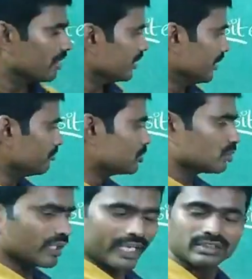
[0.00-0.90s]
if two
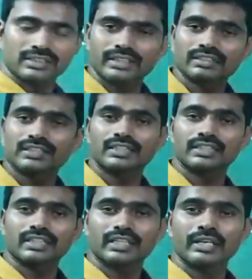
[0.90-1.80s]
lines intersect
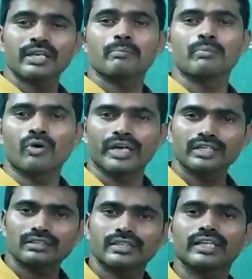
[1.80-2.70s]
at a
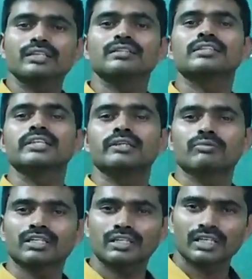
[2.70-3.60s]
point, then the
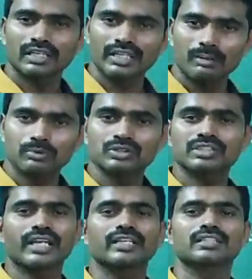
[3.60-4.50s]
vertically opposite
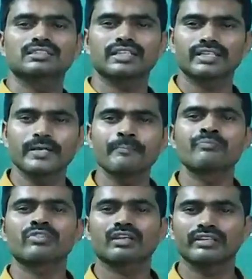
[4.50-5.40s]
angles are
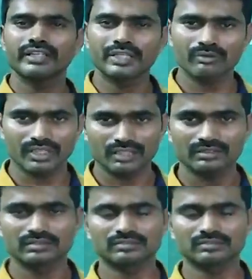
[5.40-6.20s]
equal.